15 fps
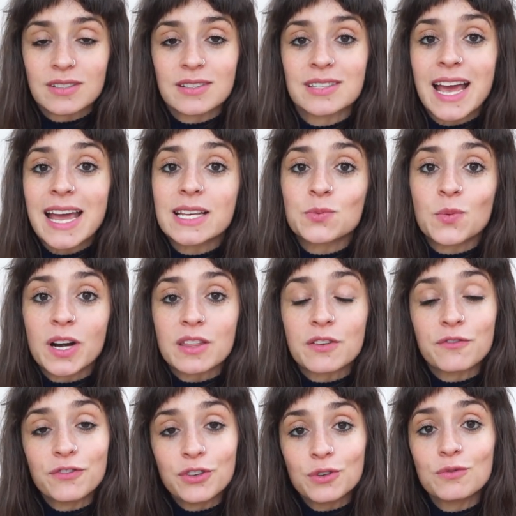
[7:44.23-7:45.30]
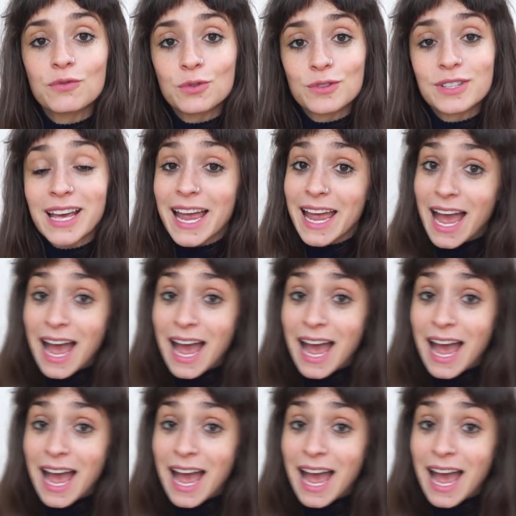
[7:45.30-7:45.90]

because that is one of the few rules that I